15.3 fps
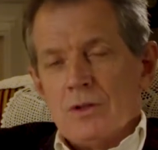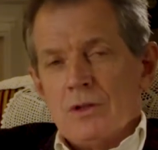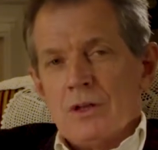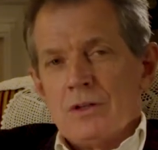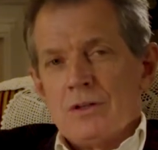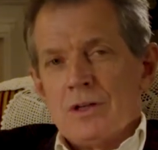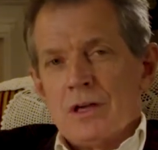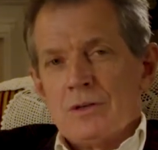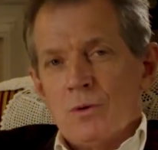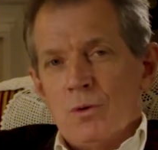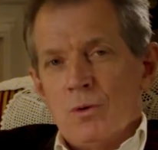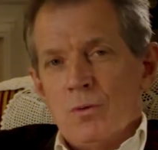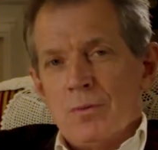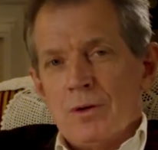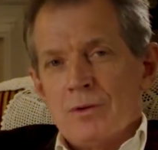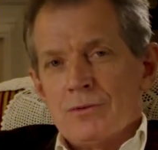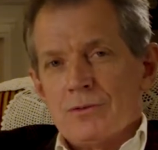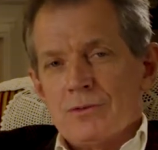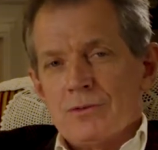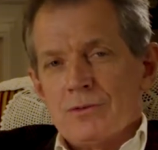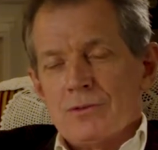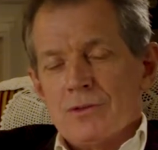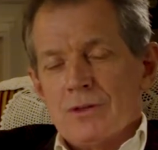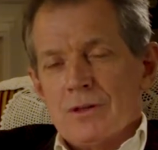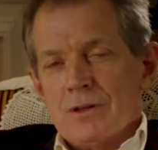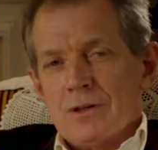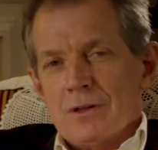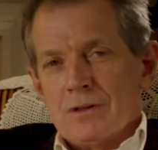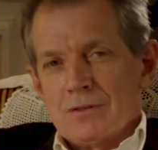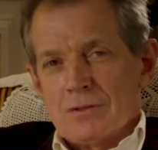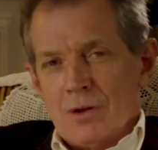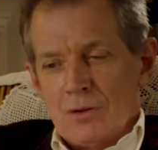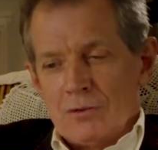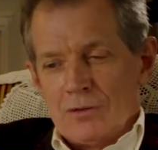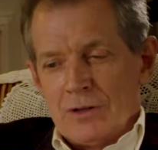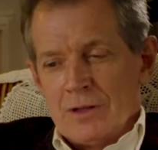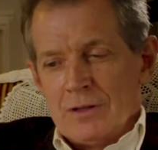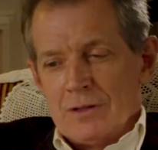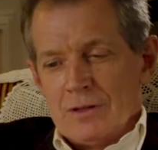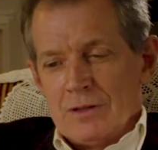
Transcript: and yet almost as glossy,